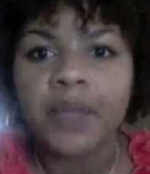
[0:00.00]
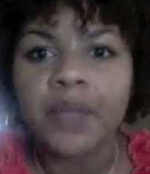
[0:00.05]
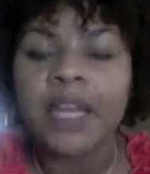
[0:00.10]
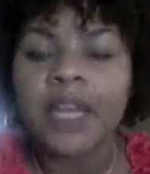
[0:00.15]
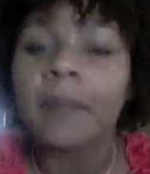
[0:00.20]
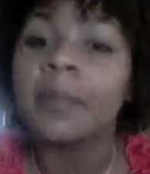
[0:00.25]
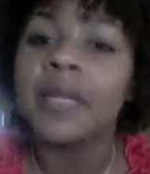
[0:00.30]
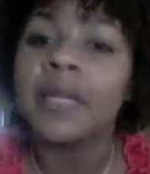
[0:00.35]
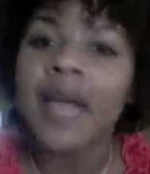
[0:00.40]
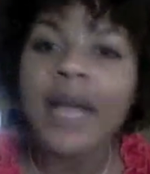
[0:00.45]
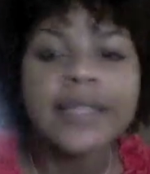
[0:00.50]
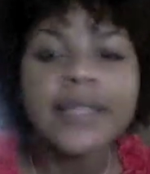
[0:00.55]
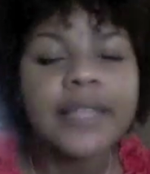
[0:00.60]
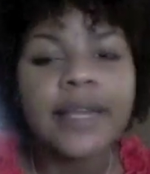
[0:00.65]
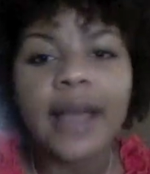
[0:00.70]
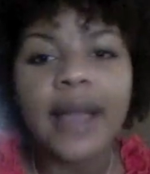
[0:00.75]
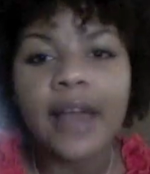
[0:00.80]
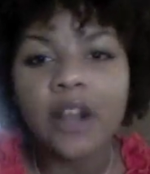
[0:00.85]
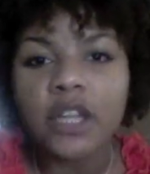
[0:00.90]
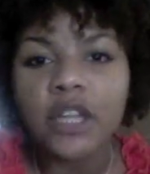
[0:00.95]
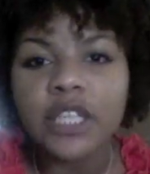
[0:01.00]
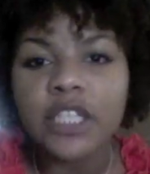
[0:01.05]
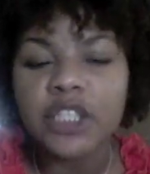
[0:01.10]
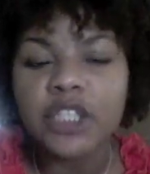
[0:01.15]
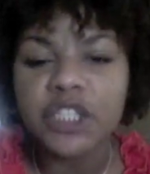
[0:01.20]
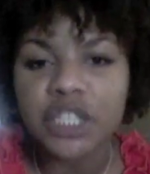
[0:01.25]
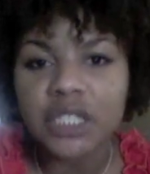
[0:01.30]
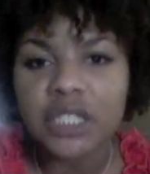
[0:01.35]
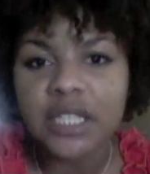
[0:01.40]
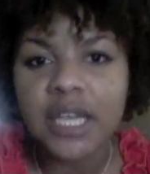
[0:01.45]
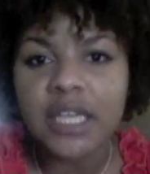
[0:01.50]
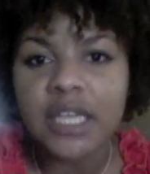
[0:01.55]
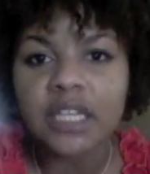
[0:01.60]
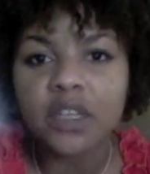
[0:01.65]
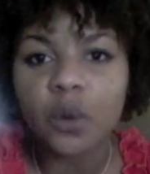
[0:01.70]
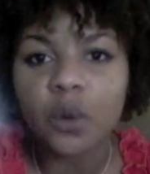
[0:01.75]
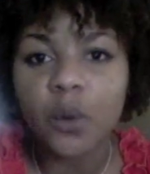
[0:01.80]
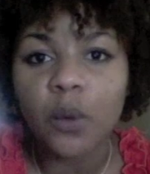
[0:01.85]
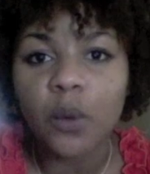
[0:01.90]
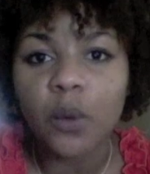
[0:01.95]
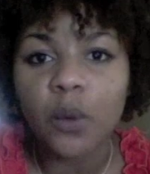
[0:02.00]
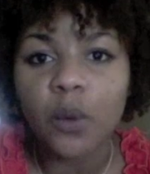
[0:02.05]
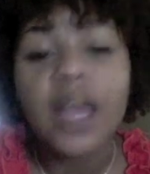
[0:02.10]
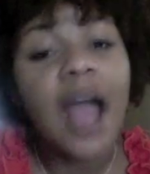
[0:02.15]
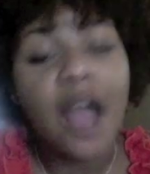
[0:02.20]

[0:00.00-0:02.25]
And I'm glad they got all their shit taken away.